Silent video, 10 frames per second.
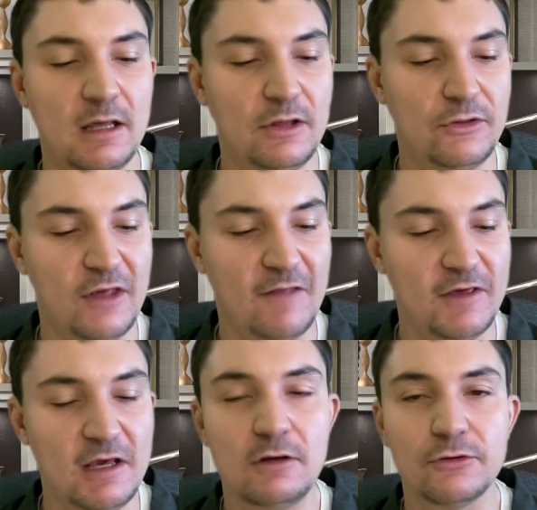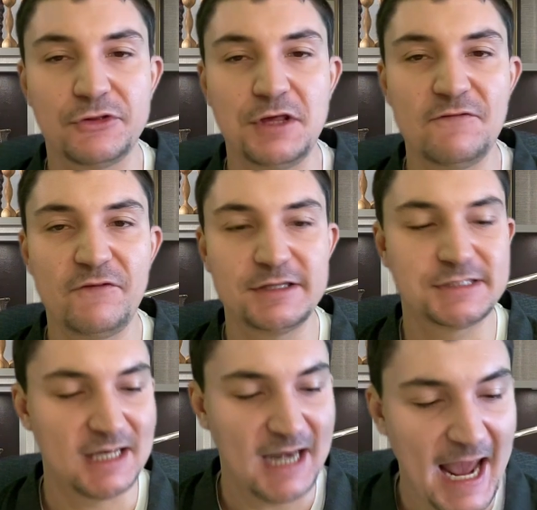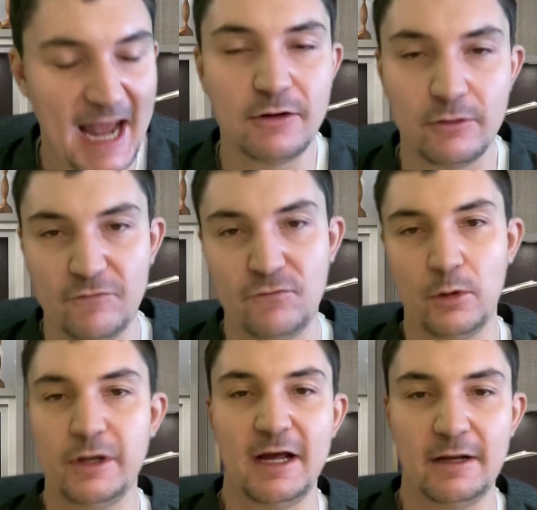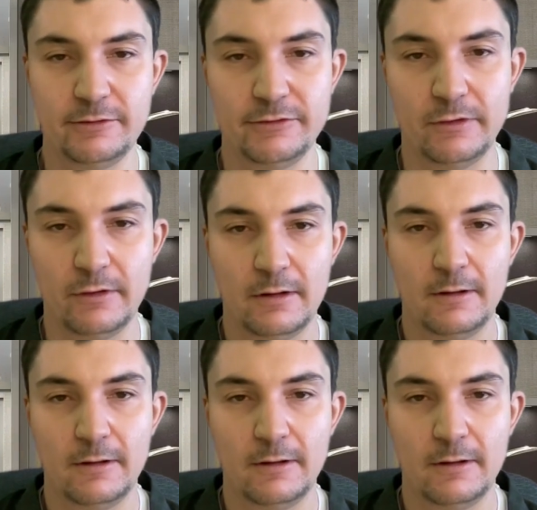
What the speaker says: is that the Eagles defense can handle the 49ers.